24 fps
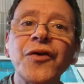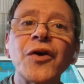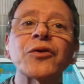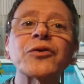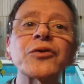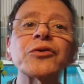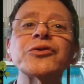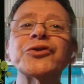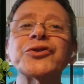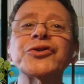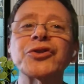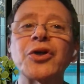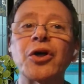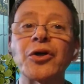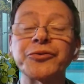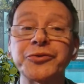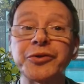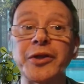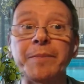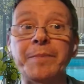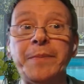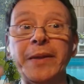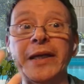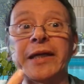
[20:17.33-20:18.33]
Focus
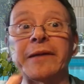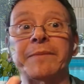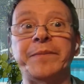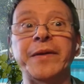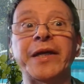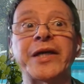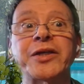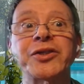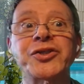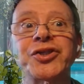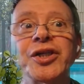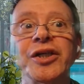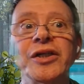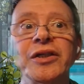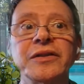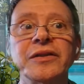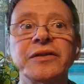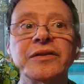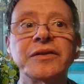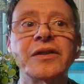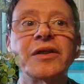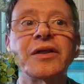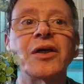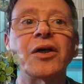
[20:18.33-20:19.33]
on the big picture,
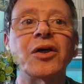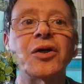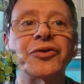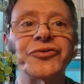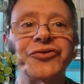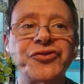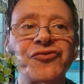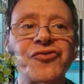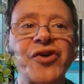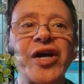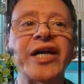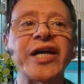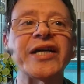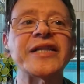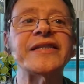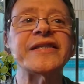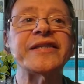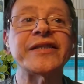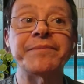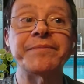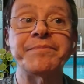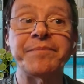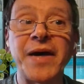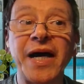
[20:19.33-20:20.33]

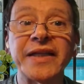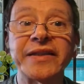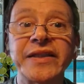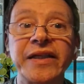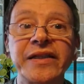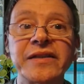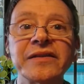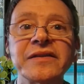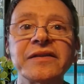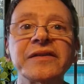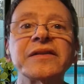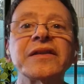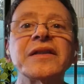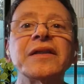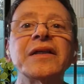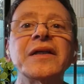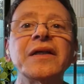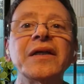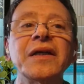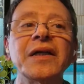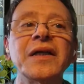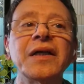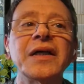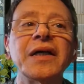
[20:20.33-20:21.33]
trends and patterns.
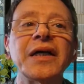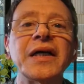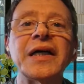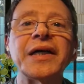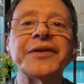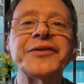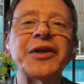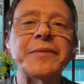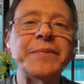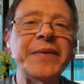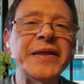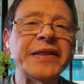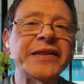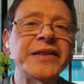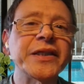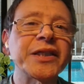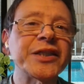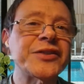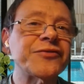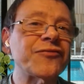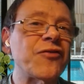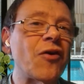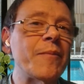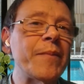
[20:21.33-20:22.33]
The meeting
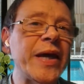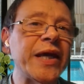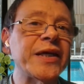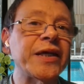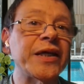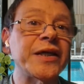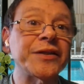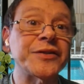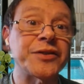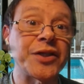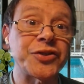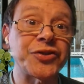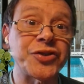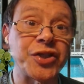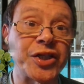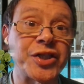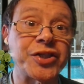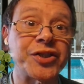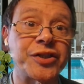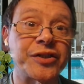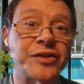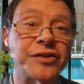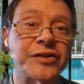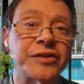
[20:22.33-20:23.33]
is for making
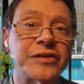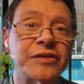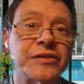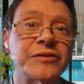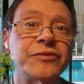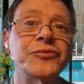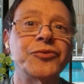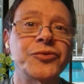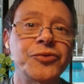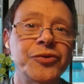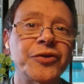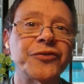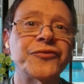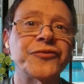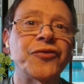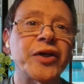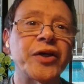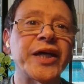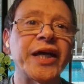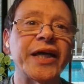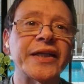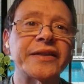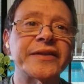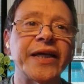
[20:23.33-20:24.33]
decisions. Don't
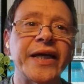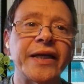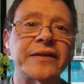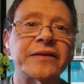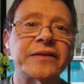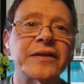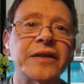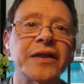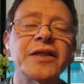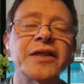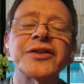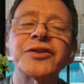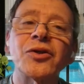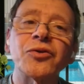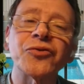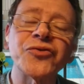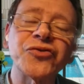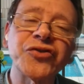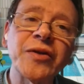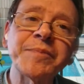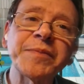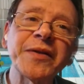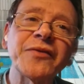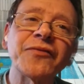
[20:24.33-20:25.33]
forget that. So
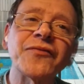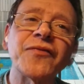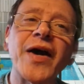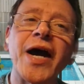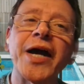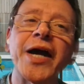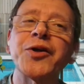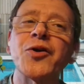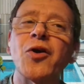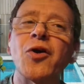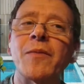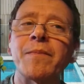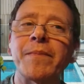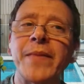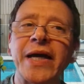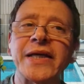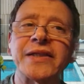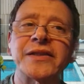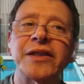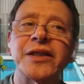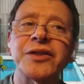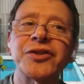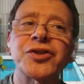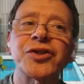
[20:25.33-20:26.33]
simplify your
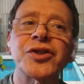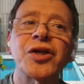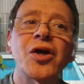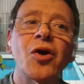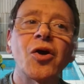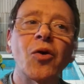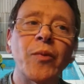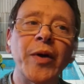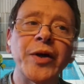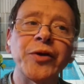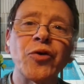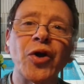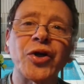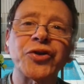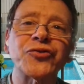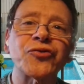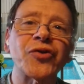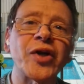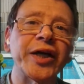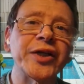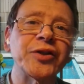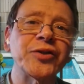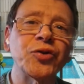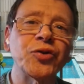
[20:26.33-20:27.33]
message. When you are
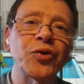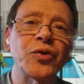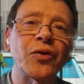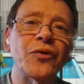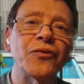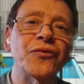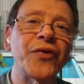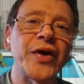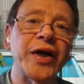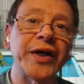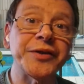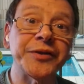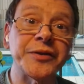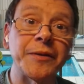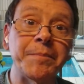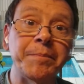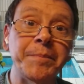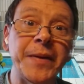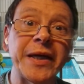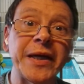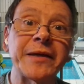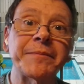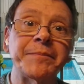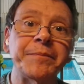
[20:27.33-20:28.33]
trying to convey the
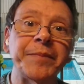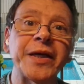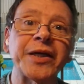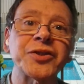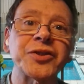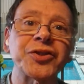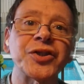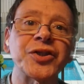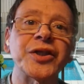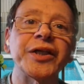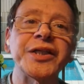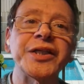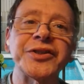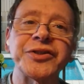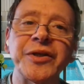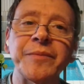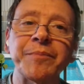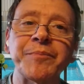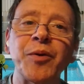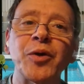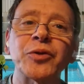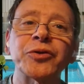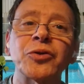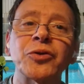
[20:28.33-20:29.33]
big picture, it's
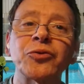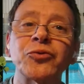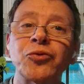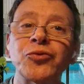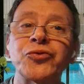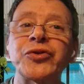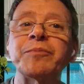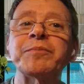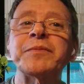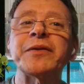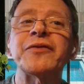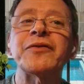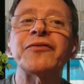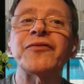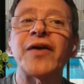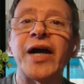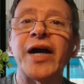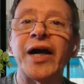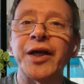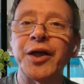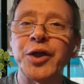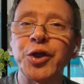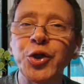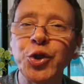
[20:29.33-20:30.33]
important to
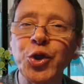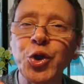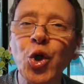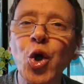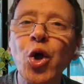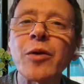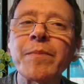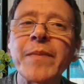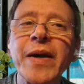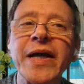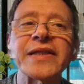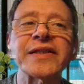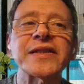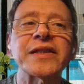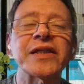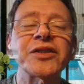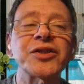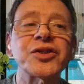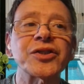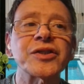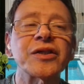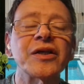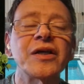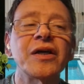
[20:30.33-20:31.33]
simplify your
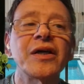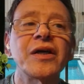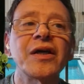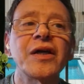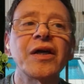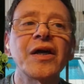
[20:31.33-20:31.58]
message.